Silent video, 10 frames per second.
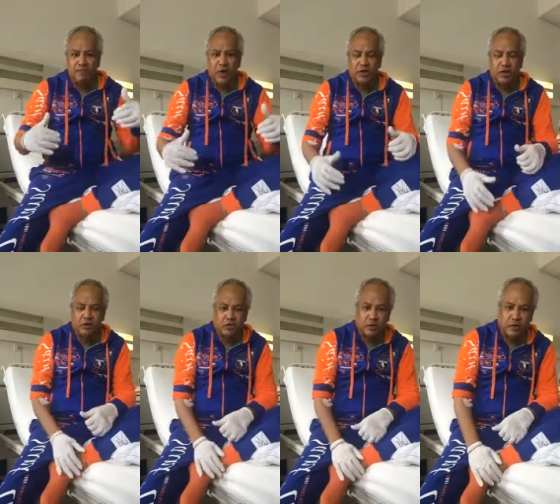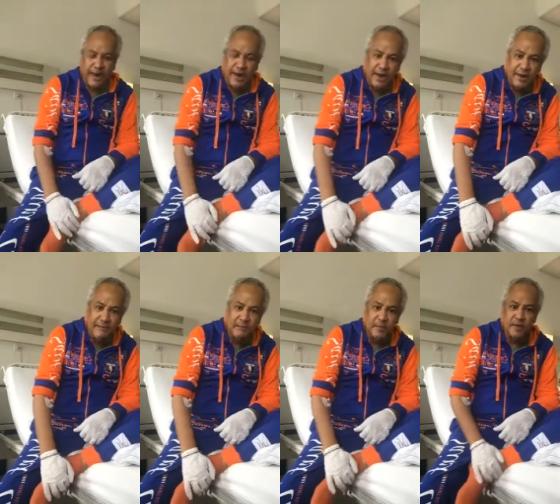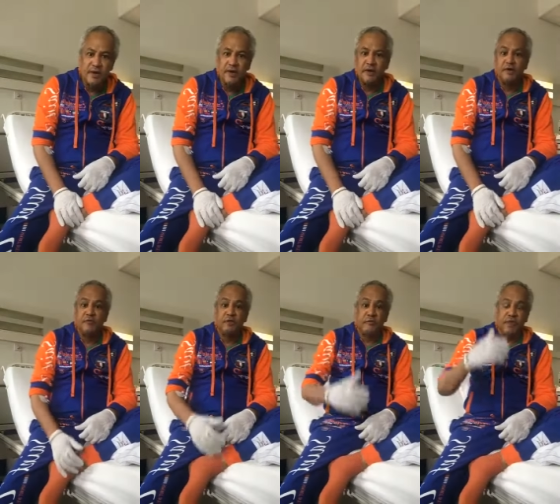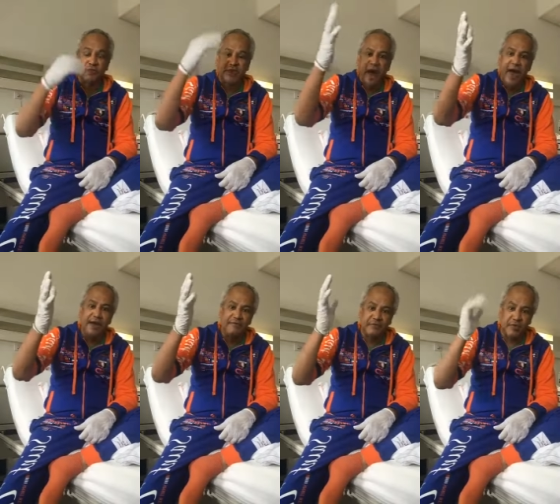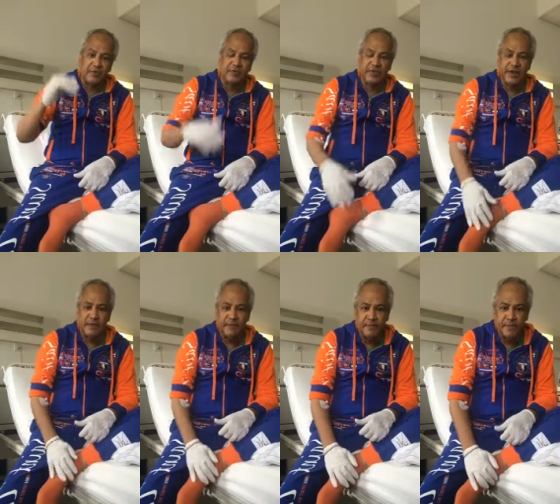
borders with Somalia from the sky, from the sea.